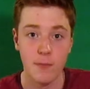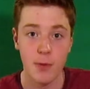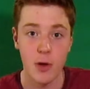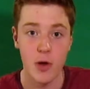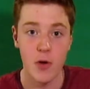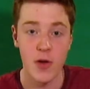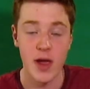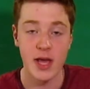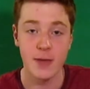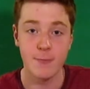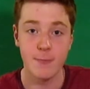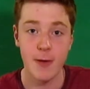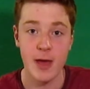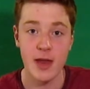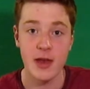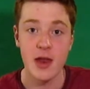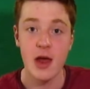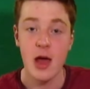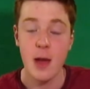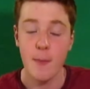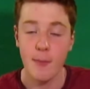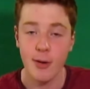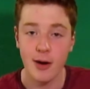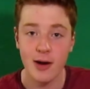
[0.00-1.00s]
Boot. He's
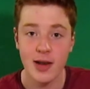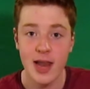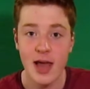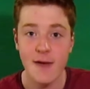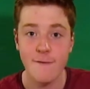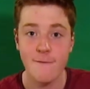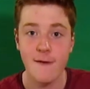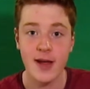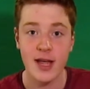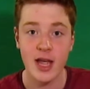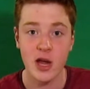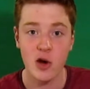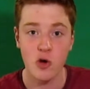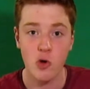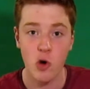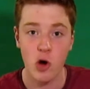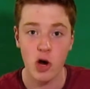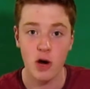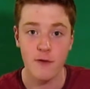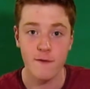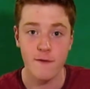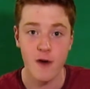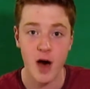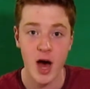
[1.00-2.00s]
been prolific in
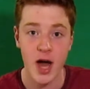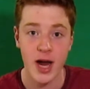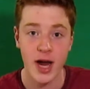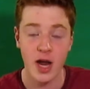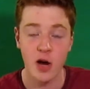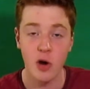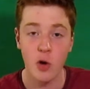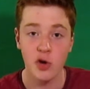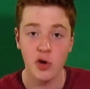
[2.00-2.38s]
qualifying and